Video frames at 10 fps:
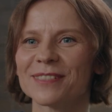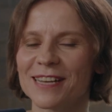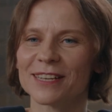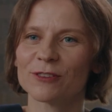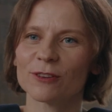
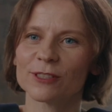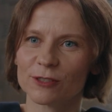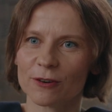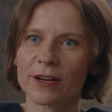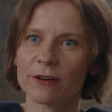The untold
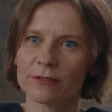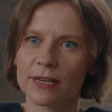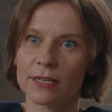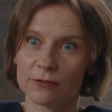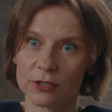story of
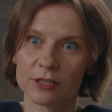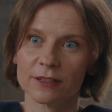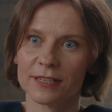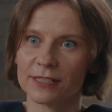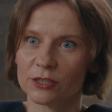the
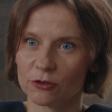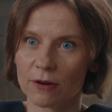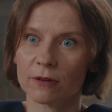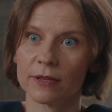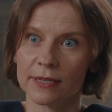infertility
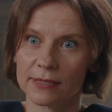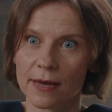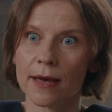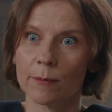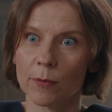struggle is the